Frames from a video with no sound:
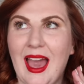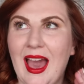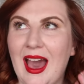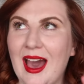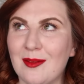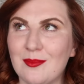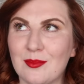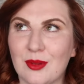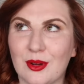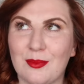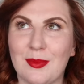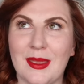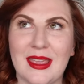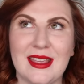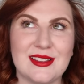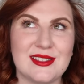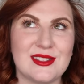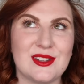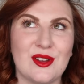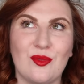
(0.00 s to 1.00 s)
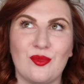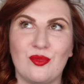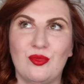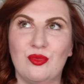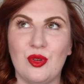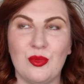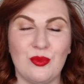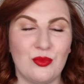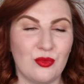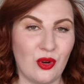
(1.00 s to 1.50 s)
amber based
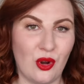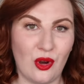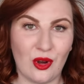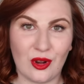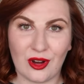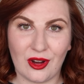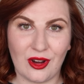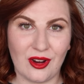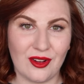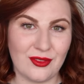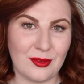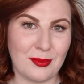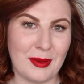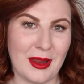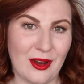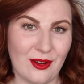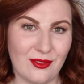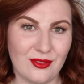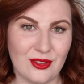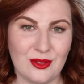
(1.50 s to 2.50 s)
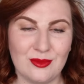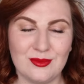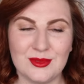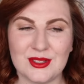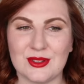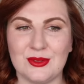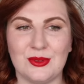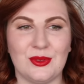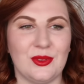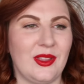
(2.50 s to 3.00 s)
room rocker of a perfume.
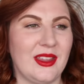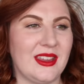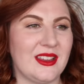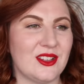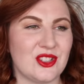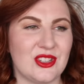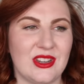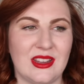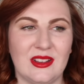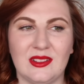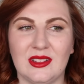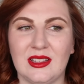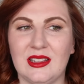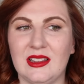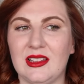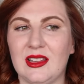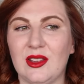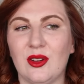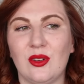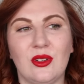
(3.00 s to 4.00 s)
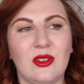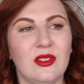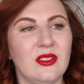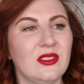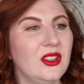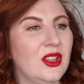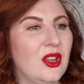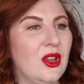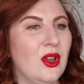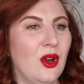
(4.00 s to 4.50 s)
So like Chanel Le
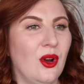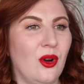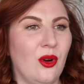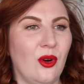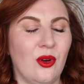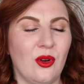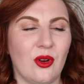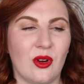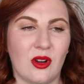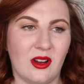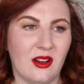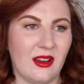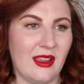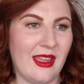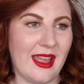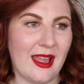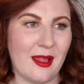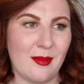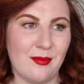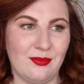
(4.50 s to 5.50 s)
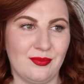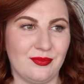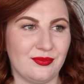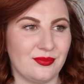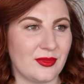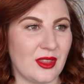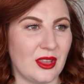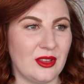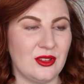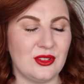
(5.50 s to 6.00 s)
Lion or
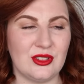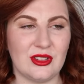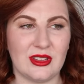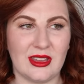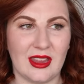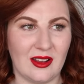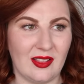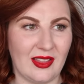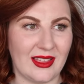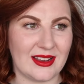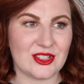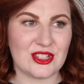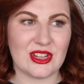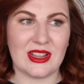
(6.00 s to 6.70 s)
um, Guerlain